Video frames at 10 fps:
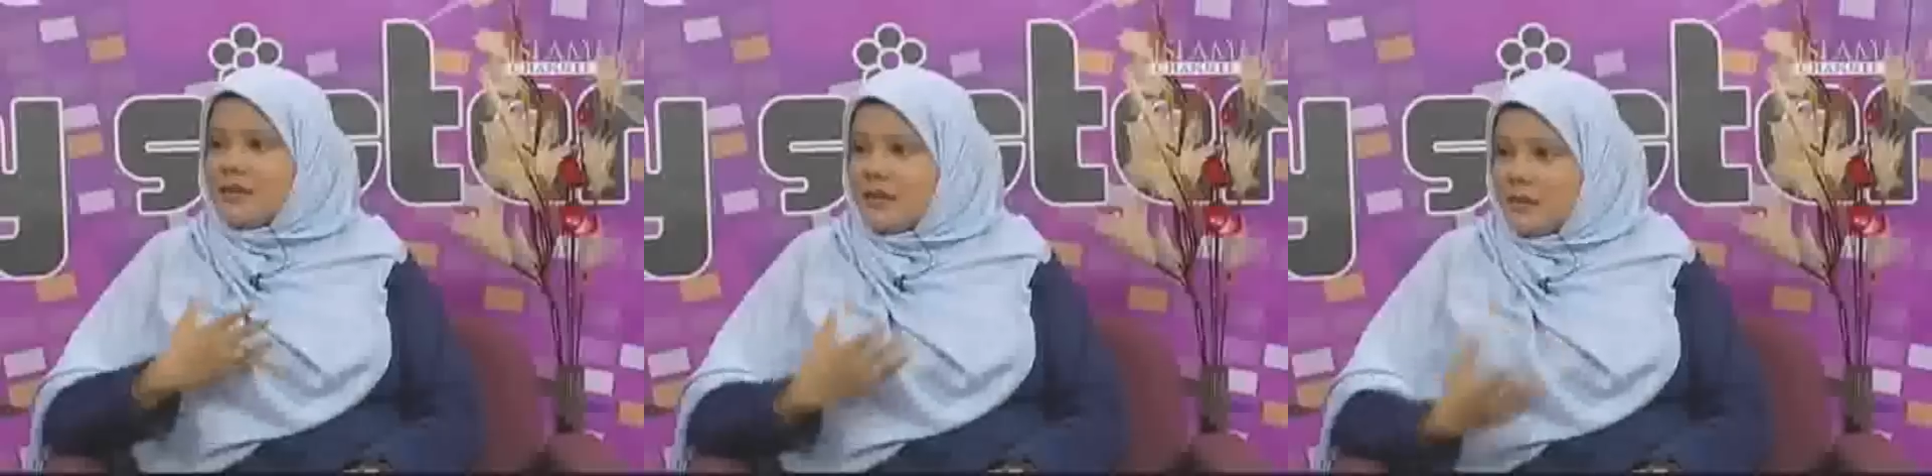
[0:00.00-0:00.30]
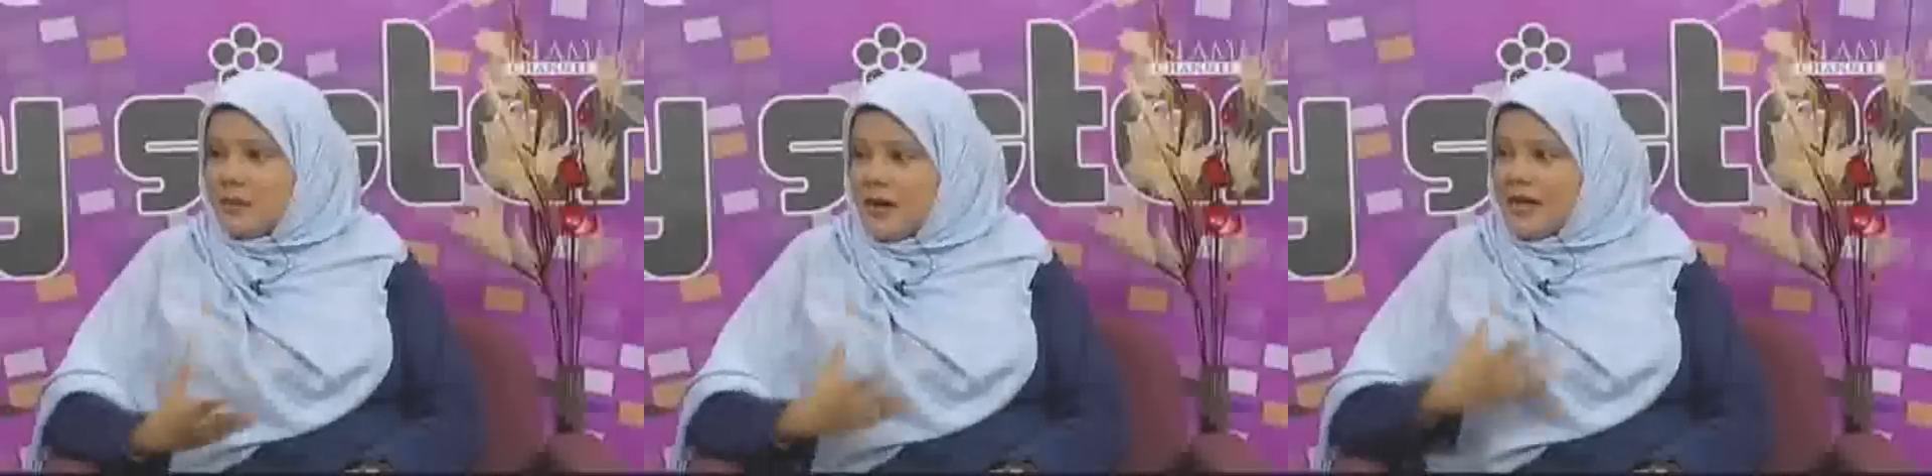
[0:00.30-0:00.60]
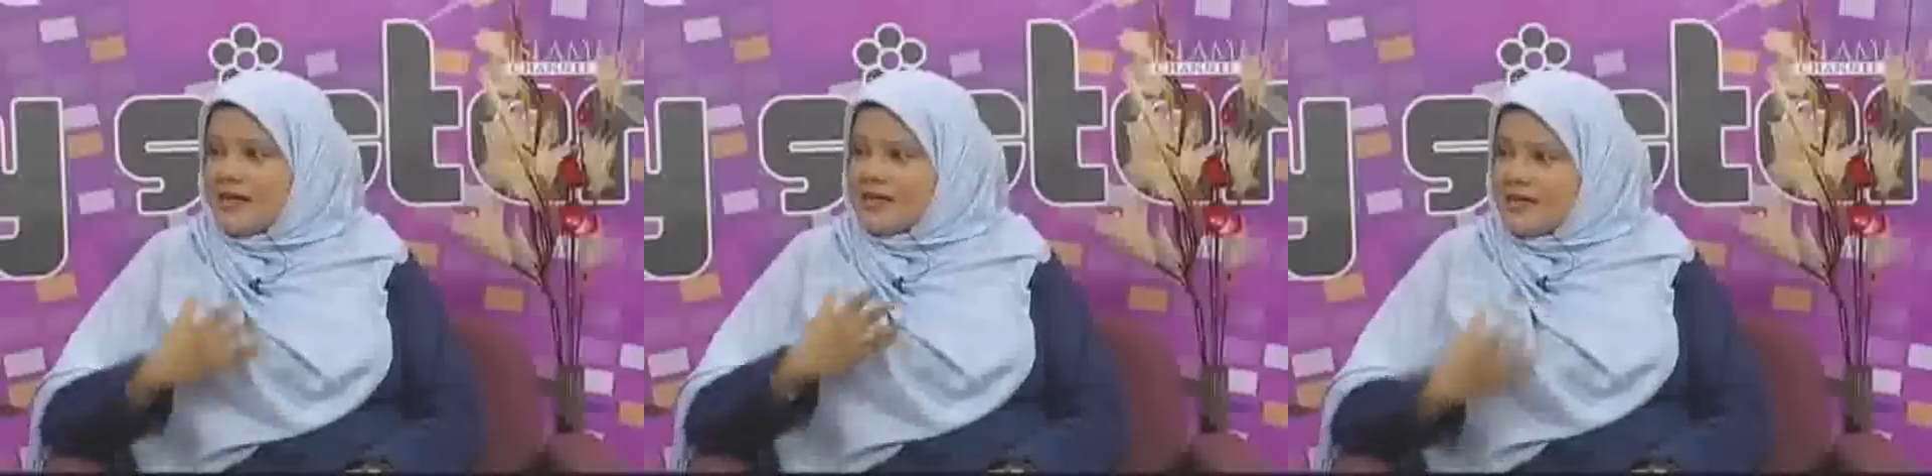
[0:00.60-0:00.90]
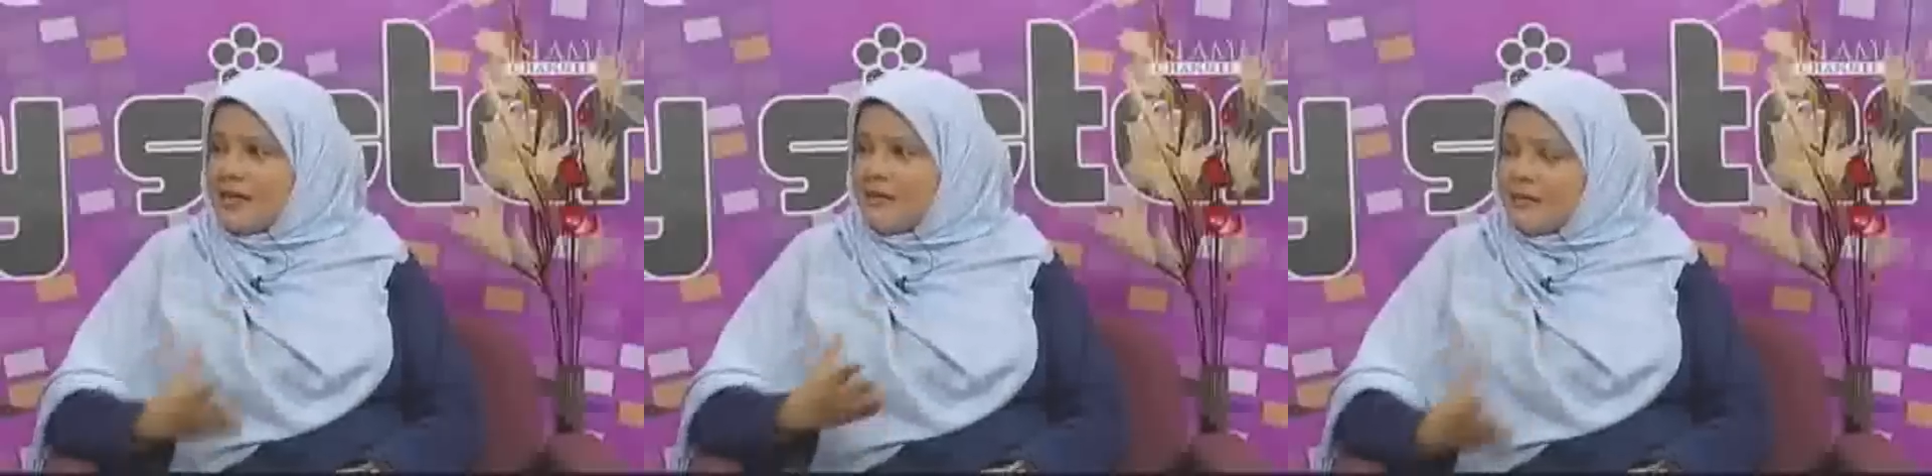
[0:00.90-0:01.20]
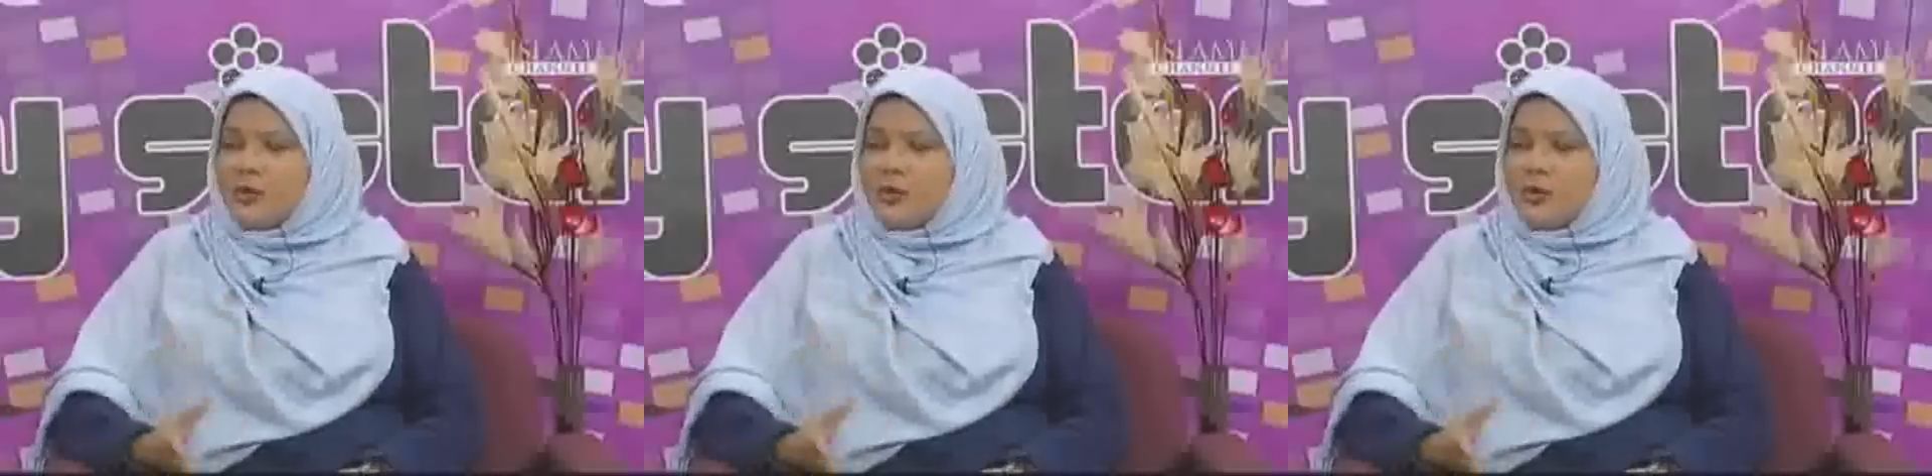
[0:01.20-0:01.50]
taqwa, and see if
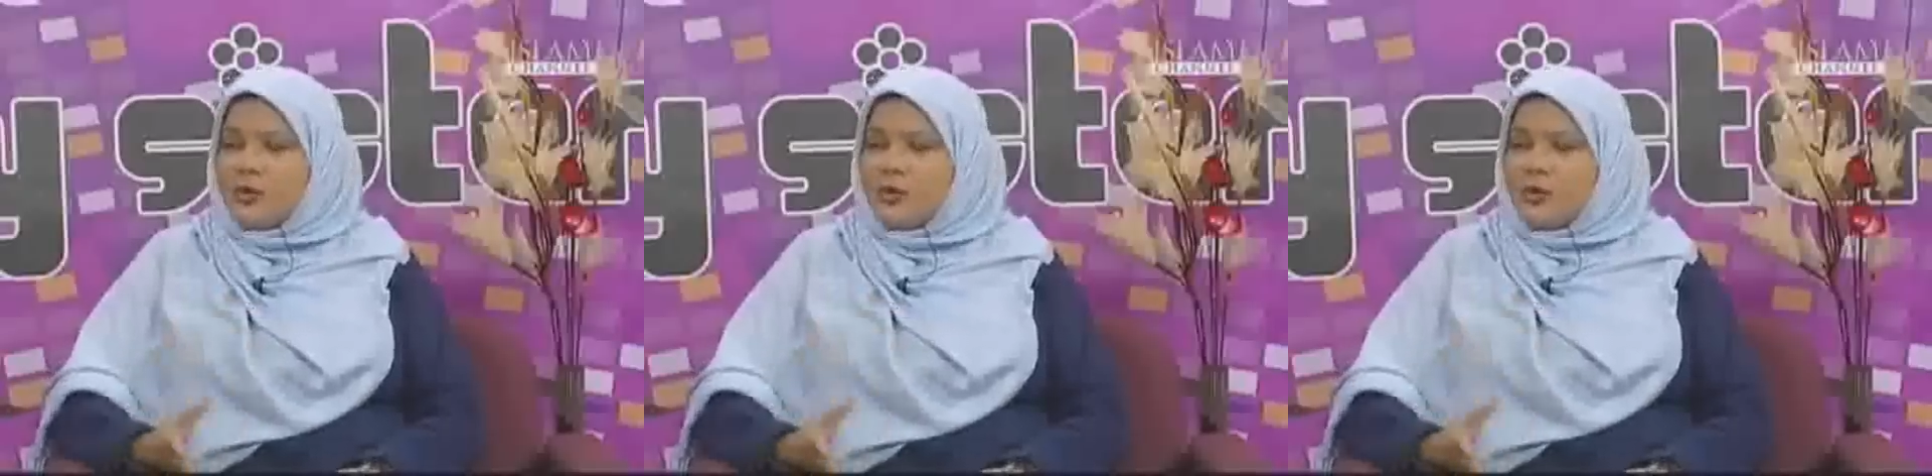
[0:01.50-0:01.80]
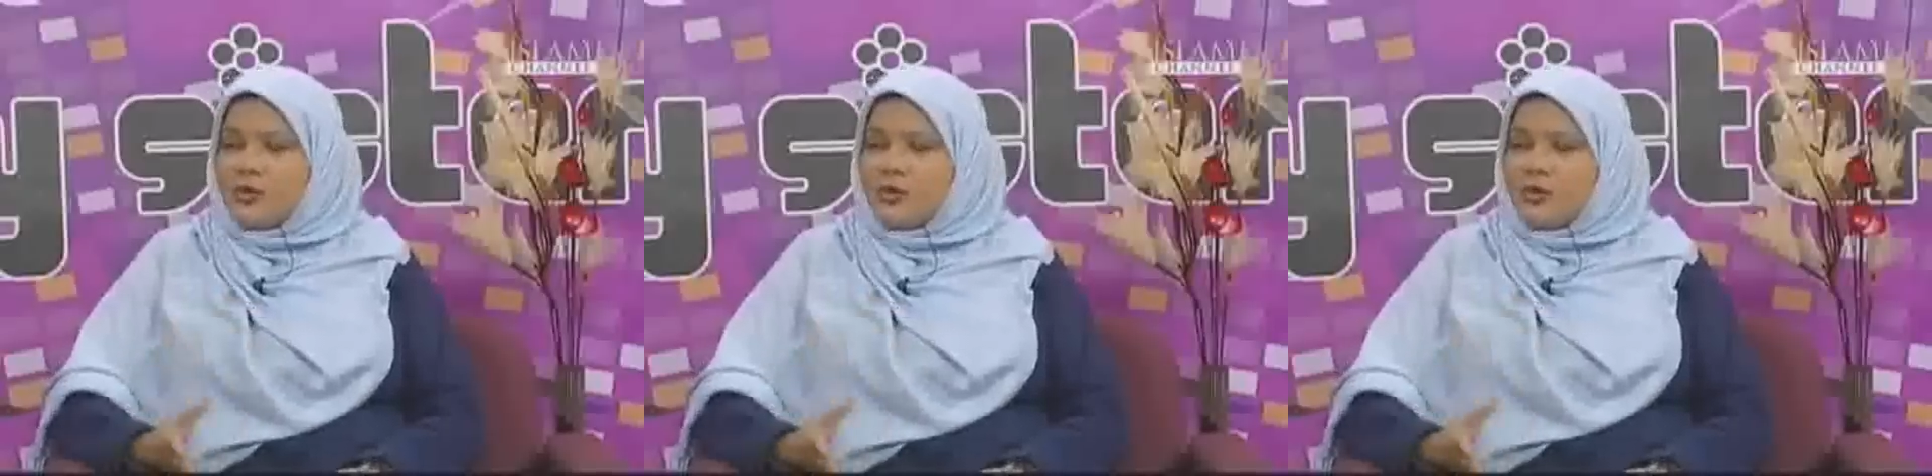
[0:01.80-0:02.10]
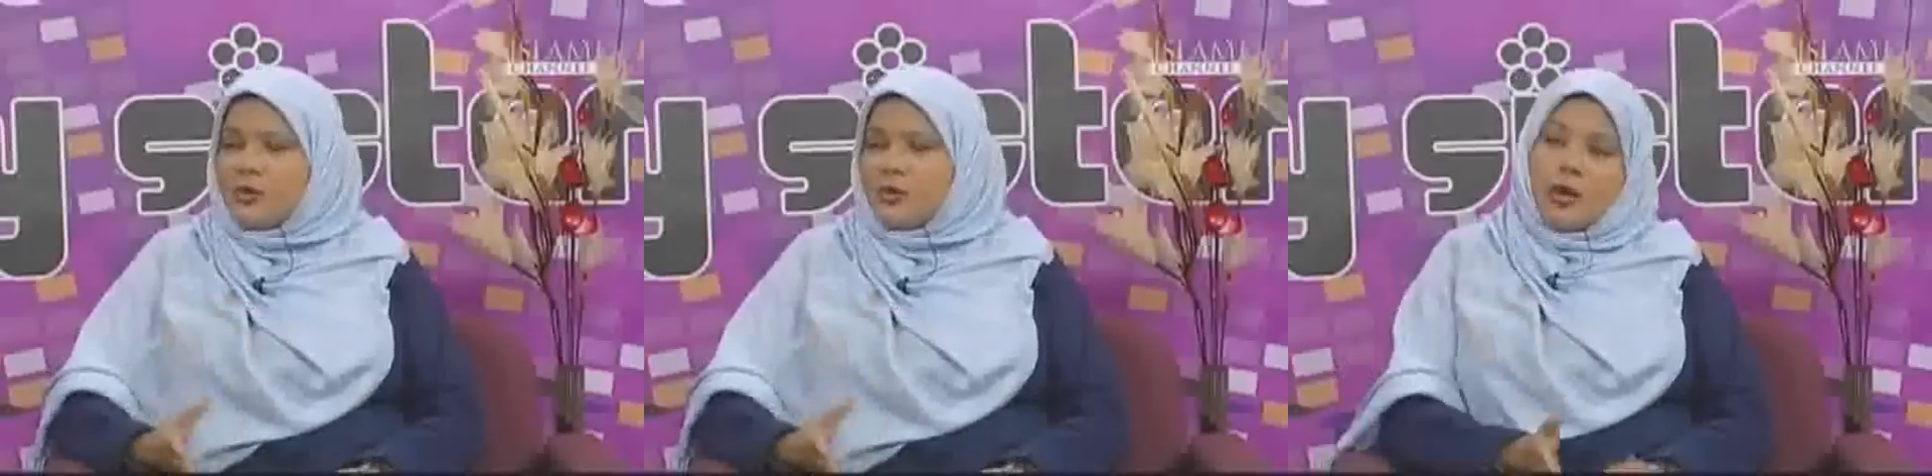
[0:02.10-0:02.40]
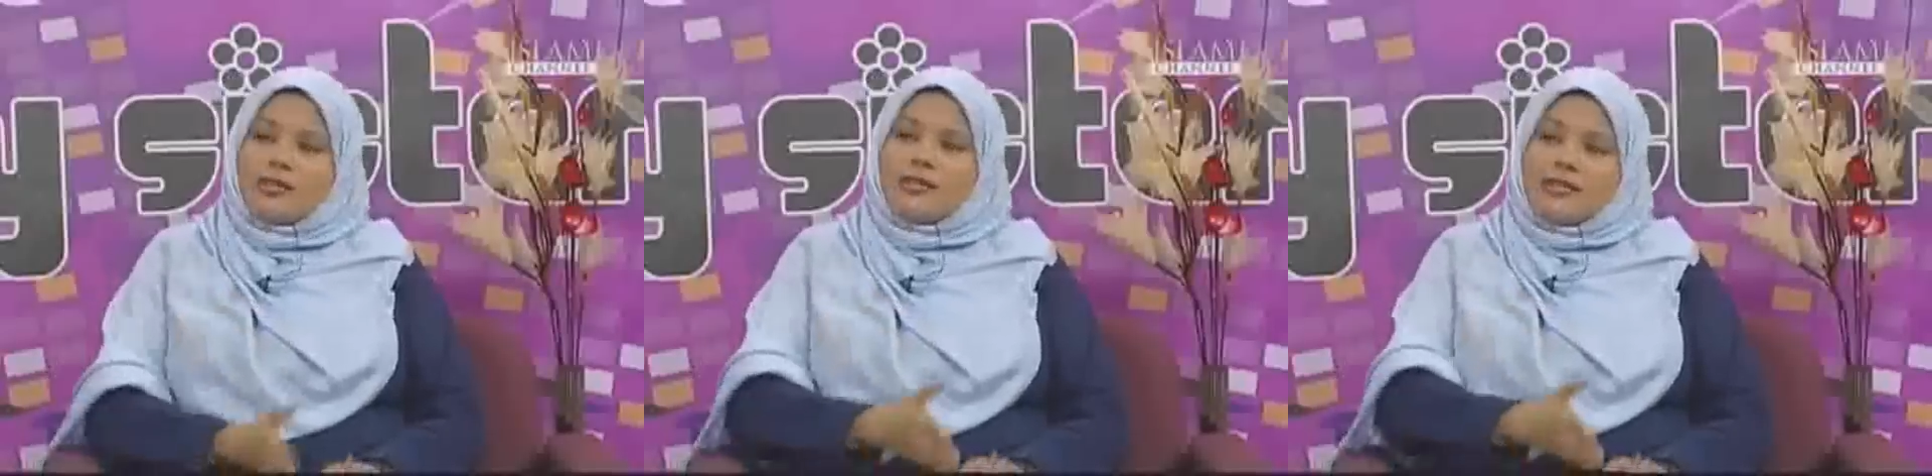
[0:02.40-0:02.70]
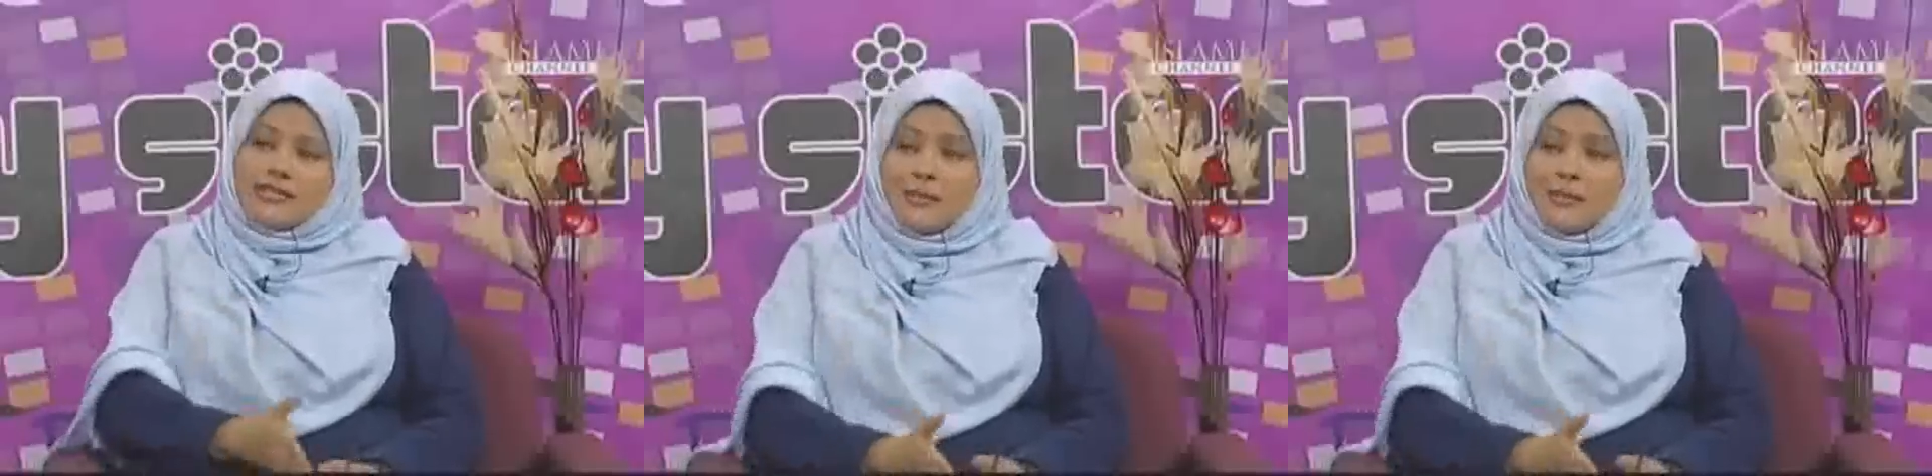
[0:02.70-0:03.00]
you're actually wanting
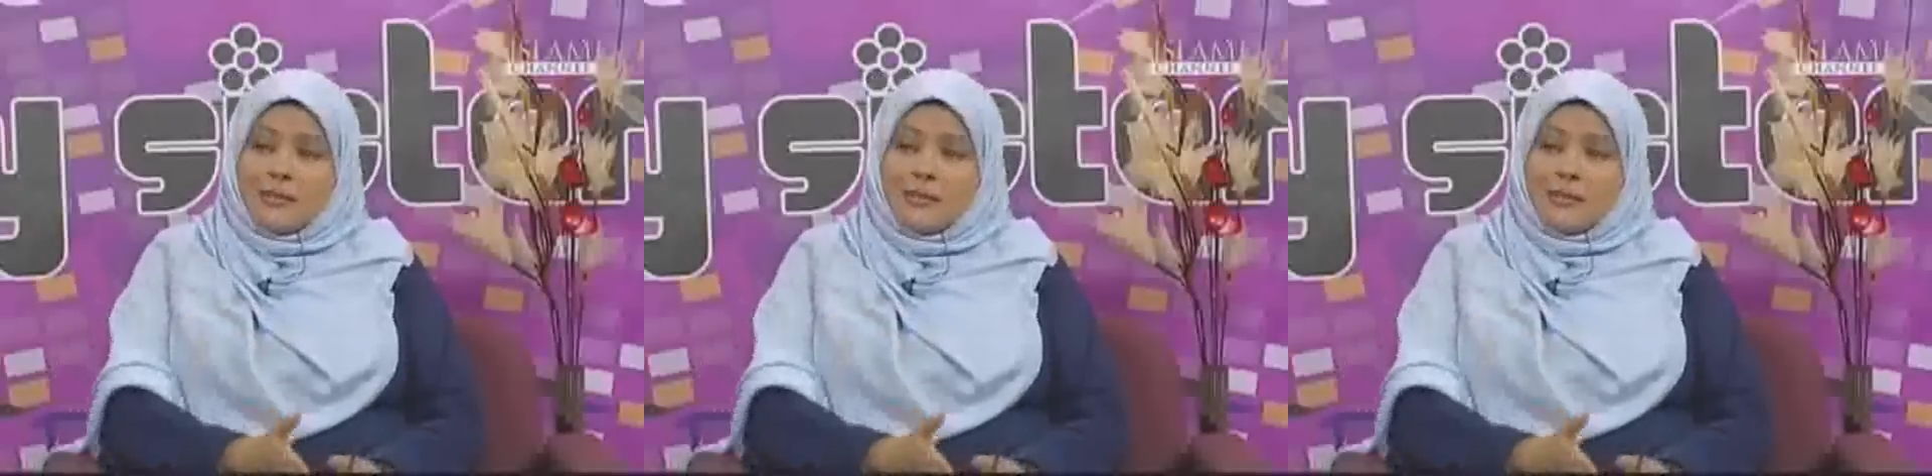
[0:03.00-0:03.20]
similar